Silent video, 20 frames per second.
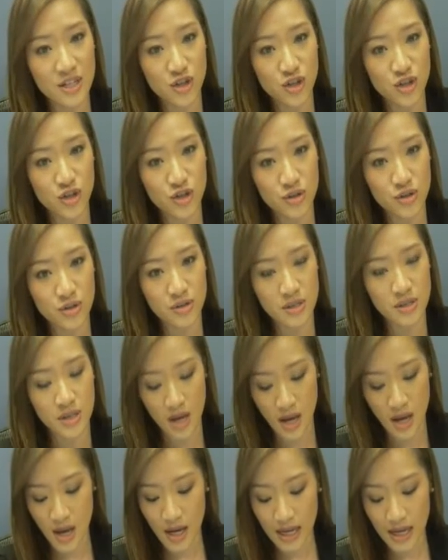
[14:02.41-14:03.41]
issues,
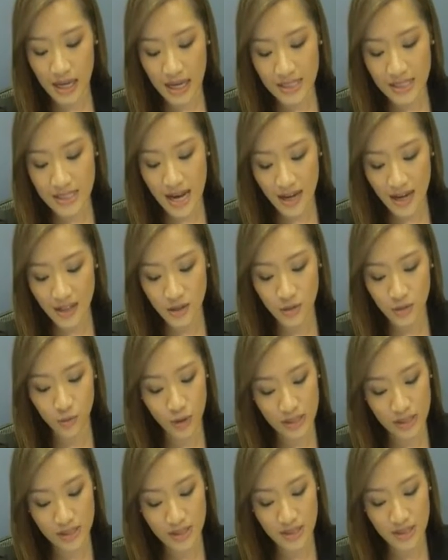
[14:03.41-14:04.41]
key tax
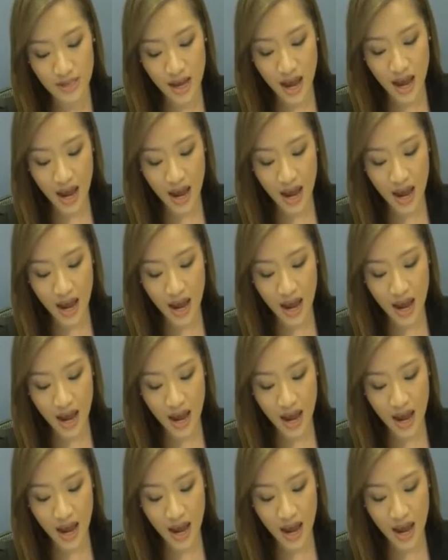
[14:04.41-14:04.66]
risks,